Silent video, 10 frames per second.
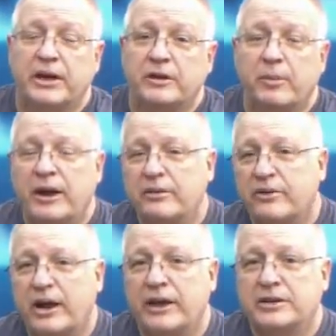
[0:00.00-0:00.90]
The body of
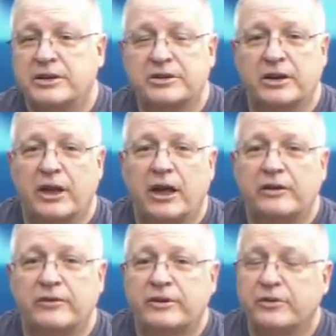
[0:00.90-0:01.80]
Christ has a lot
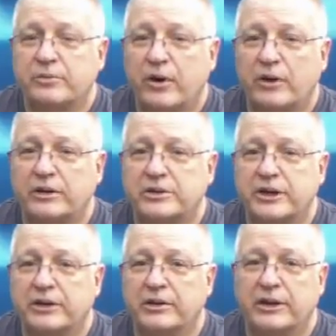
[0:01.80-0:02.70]
of different parts,
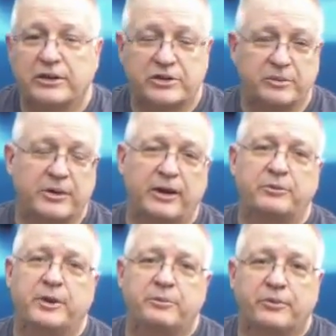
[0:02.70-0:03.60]
and
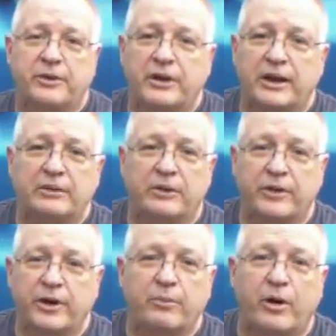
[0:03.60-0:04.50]
sometimes people feel like, well,
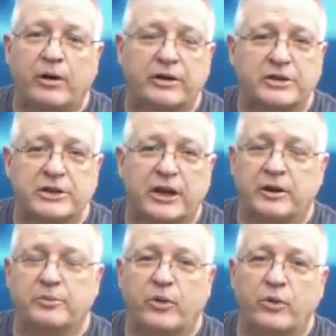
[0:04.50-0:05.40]
their part is not
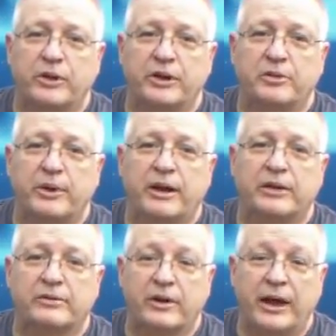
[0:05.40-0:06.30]
important in the body
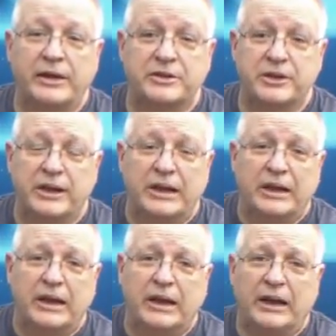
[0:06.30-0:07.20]
of Christ,
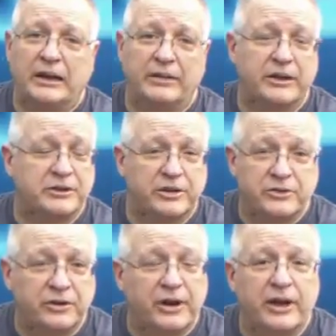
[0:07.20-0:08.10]
and that's not
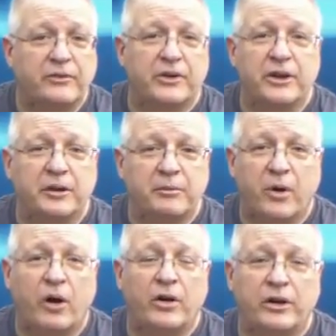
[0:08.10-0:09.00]
true. Every
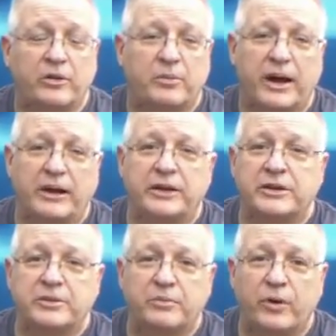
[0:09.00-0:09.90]
part of the body
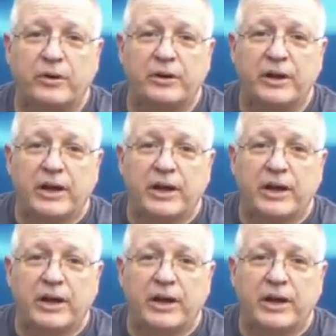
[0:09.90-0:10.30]
is important.